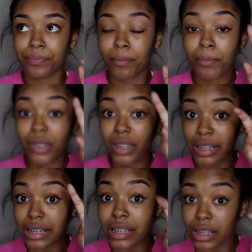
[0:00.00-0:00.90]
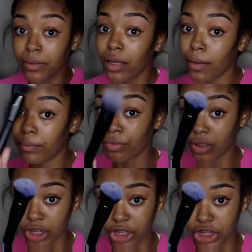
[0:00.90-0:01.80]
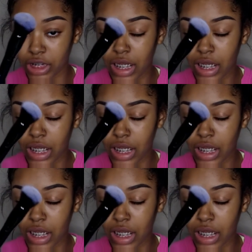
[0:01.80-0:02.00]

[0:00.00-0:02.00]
Blending brush.